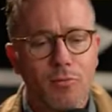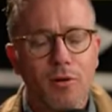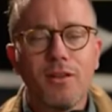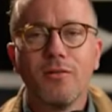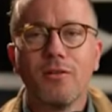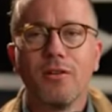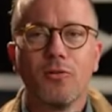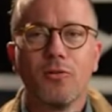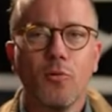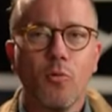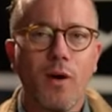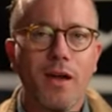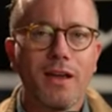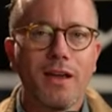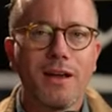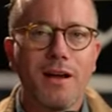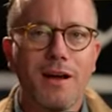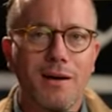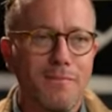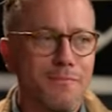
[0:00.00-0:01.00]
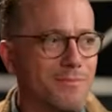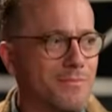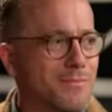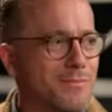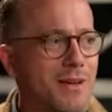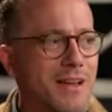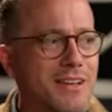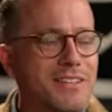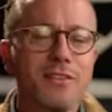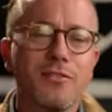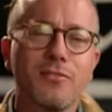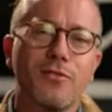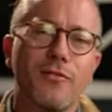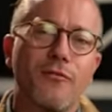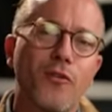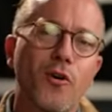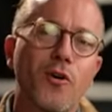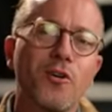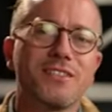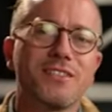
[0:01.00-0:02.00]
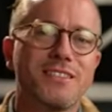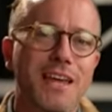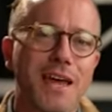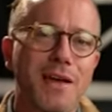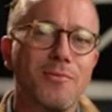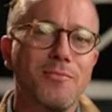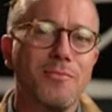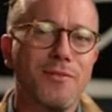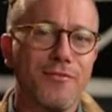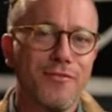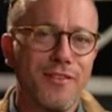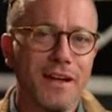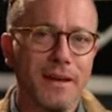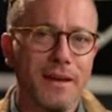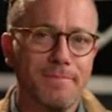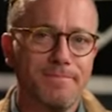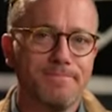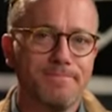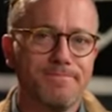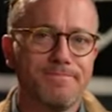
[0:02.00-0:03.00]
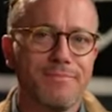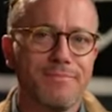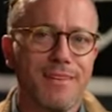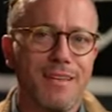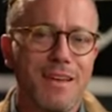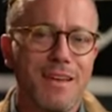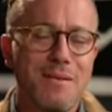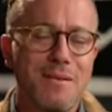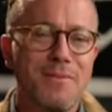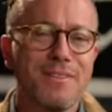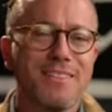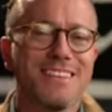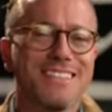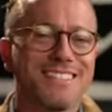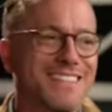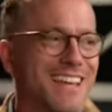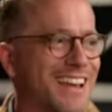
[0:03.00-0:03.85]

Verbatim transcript: What are you going to do? Wake up. Imagine the first day would be fun, but the